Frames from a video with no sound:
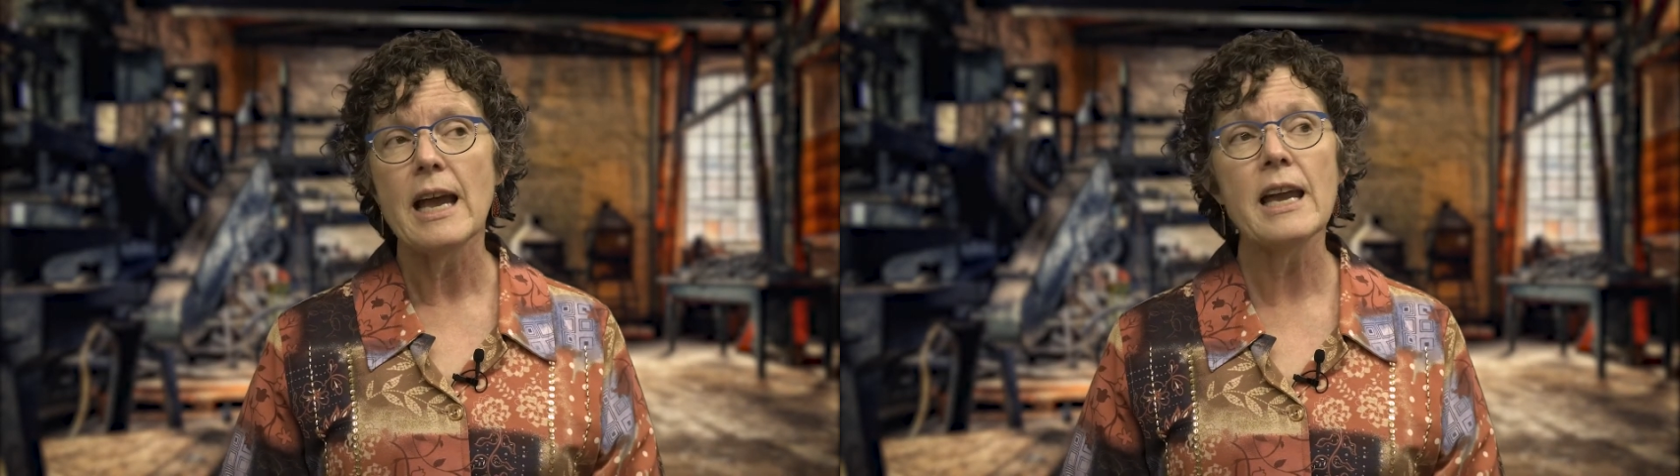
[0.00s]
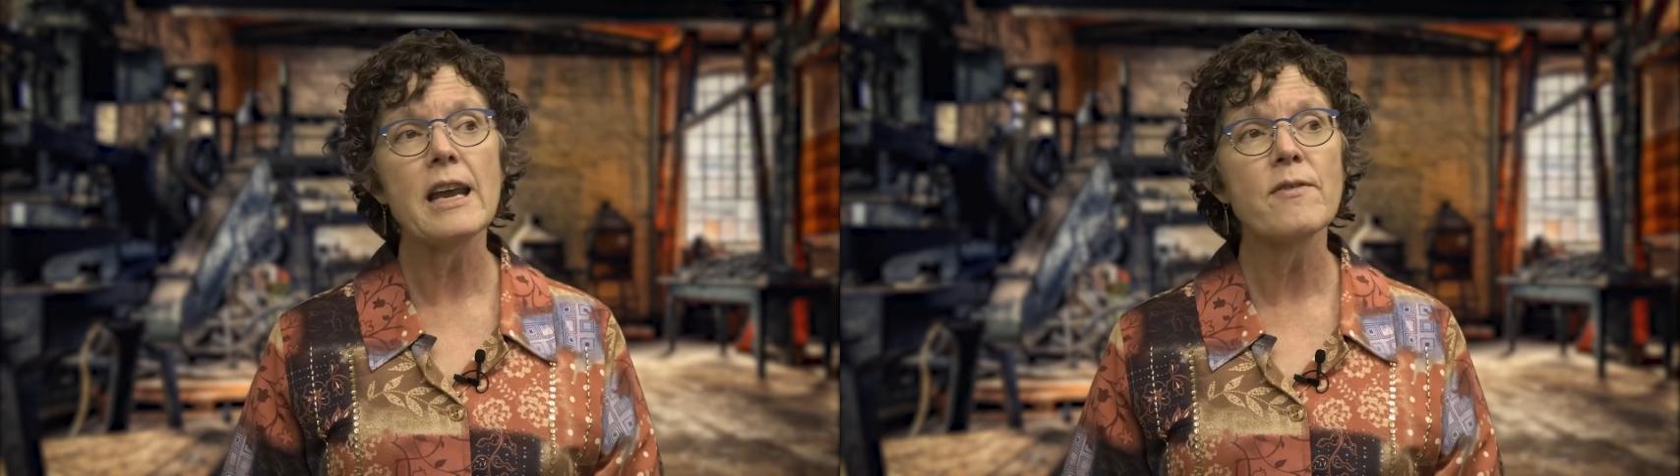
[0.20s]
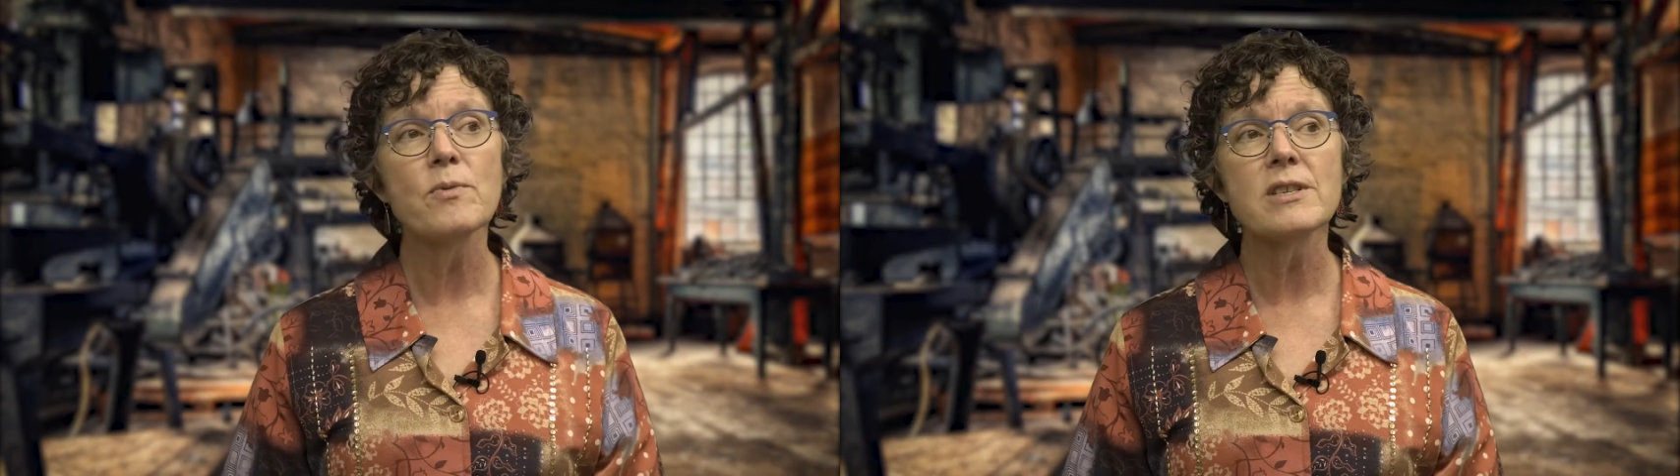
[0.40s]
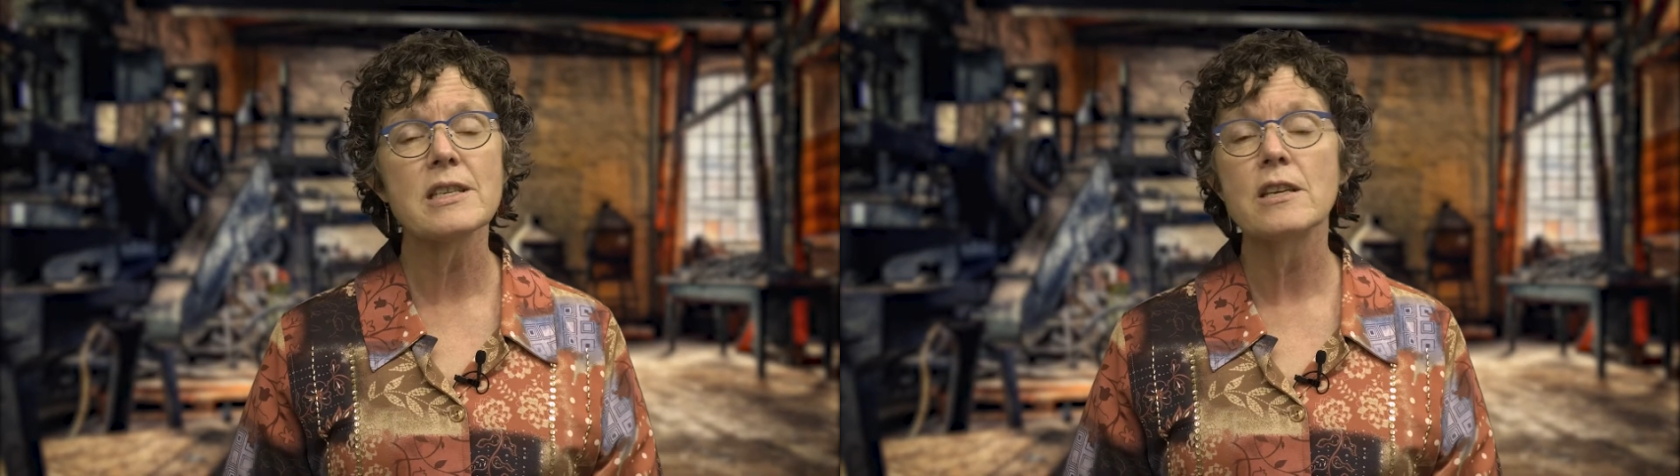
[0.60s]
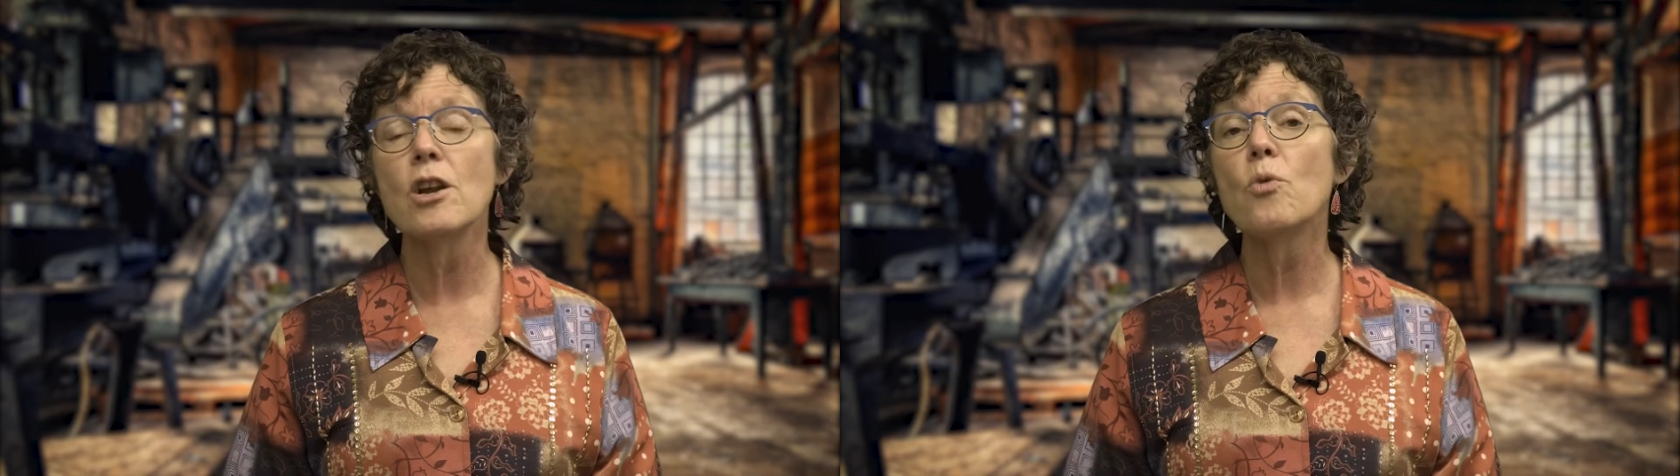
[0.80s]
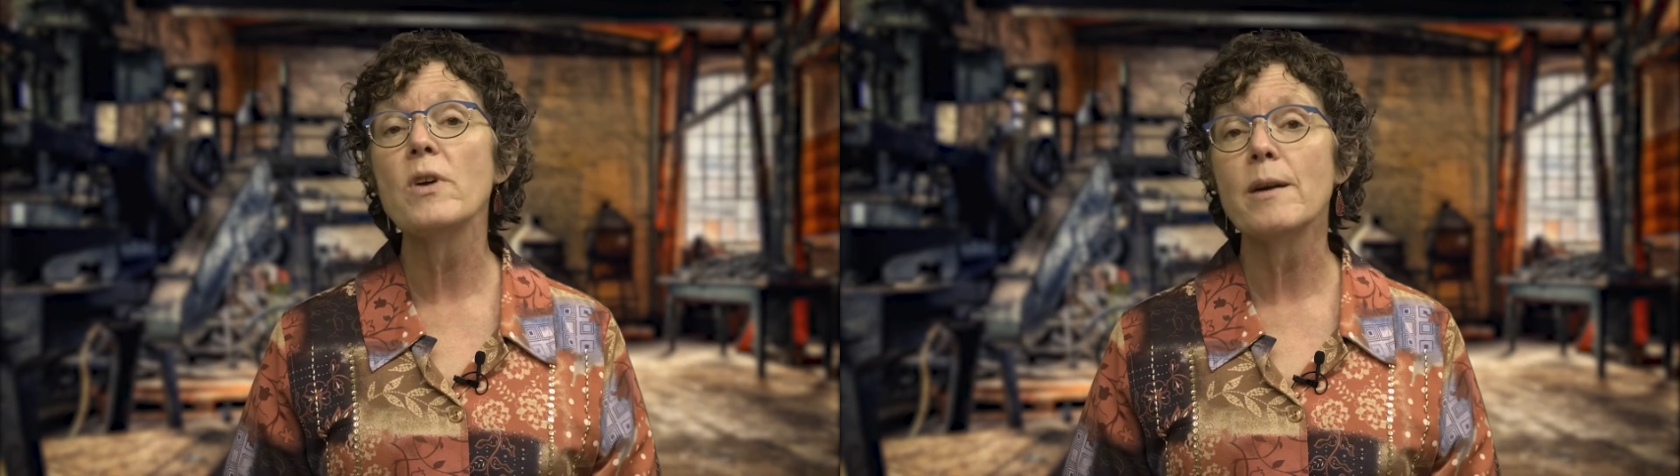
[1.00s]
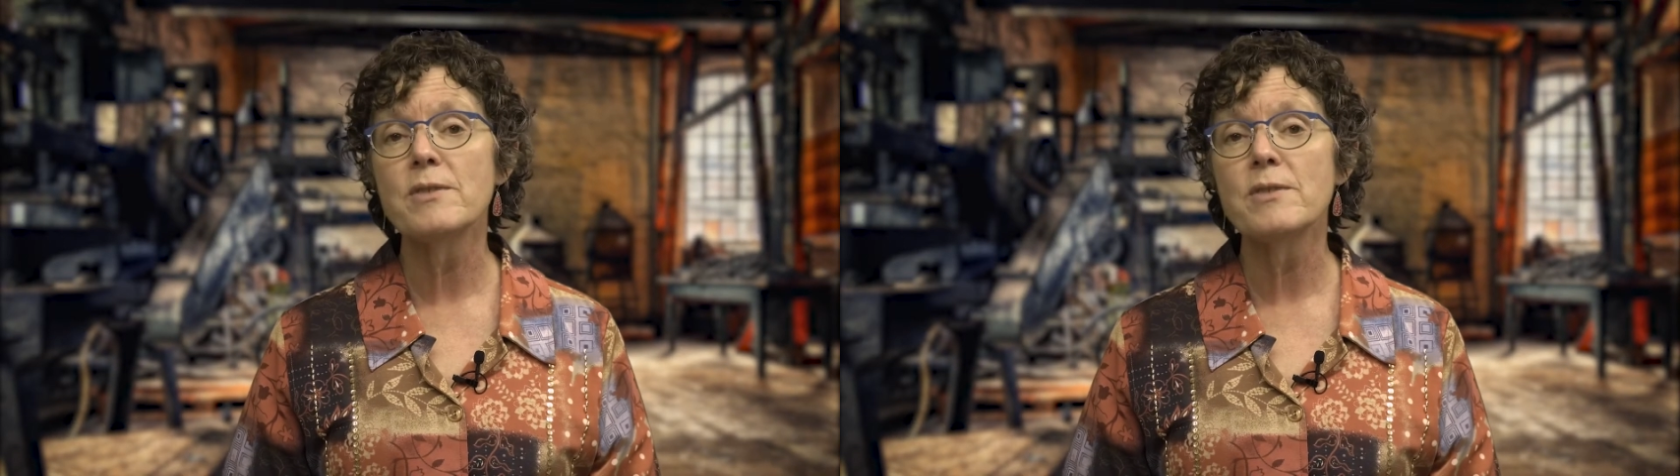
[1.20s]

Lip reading: And everyone said, no, we